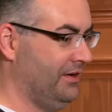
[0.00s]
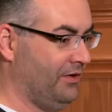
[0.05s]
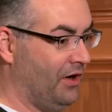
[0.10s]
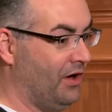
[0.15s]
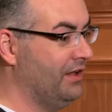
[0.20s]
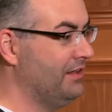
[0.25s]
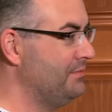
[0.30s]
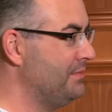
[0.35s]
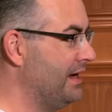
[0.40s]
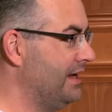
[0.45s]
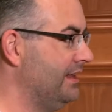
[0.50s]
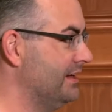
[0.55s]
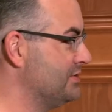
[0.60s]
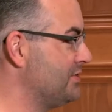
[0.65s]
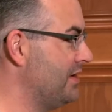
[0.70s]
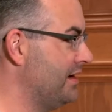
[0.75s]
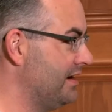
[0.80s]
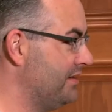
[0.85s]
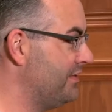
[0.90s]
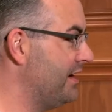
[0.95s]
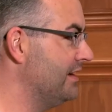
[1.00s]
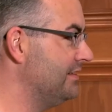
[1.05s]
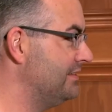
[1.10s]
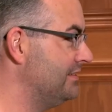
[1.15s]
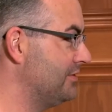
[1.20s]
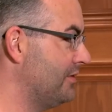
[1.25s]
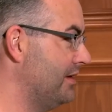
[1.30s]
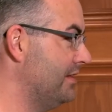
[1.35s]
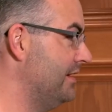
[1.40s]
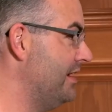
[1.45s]
all of my electronic
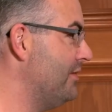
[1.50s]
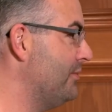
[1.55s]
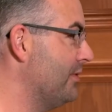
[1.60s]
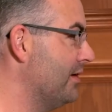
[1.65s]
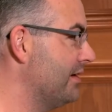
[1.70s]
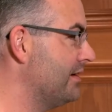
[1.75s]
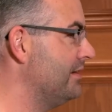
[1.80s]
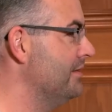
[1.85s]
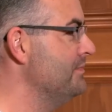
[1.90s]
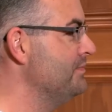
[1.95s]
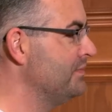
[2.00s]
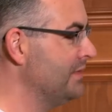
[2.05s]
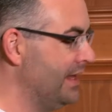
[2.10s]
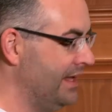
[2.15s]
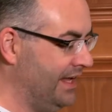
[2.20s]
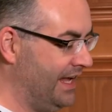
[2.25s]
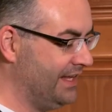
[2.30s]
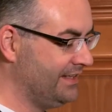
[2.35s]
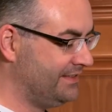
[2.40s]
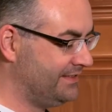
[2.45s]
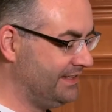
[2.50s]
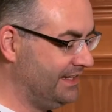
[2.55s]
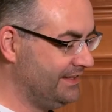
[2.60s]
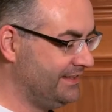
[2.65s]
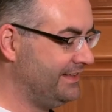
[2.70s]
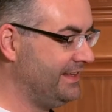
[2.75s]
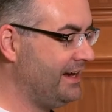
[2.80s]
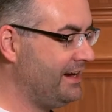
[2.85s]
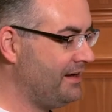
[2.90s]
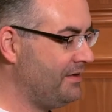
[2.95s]
devices are on the network, it's
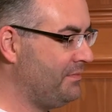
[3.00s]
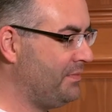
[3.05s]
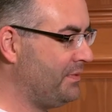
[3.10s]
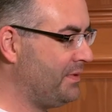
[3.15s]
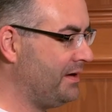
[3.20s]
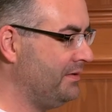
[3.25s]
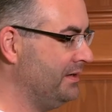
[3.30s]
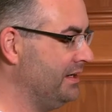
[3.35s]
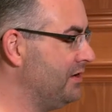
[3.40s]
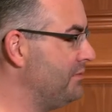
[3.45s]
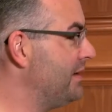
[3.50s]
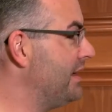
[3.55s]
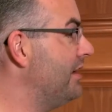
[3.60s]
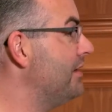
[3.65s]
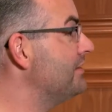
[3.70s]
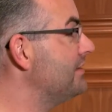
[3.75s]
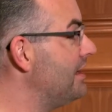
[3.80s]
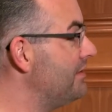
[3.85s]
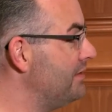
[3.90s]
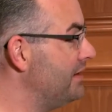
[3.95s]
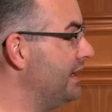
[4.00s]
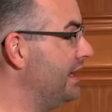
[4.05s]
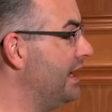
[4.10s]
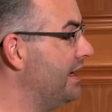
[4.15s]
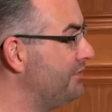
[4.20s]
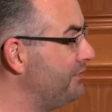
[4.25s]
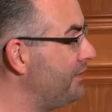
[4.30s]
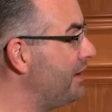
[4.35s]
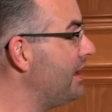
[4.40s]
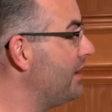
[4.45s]
there, but I also have
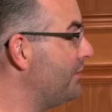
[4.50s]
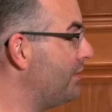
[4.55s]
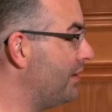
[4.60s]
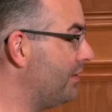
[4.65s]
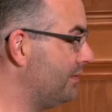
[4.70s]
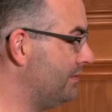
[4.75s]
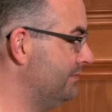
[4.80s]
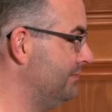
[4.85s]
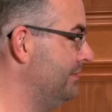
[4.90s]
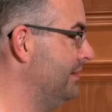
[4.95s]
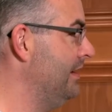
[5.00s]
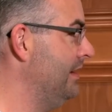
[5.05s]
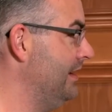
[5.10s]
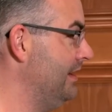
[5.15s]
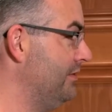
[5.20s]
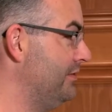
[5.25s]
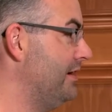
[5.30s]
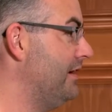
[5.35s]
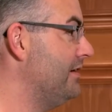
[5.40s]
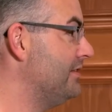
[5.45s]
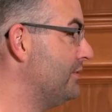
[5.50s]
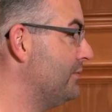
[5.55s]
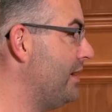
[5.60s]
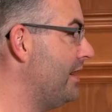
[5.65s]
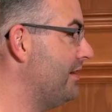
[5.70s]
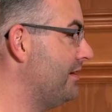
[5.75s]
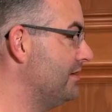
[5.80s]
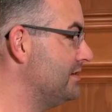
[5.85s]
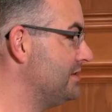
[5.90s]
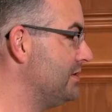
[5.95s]
a firewall, there at the router.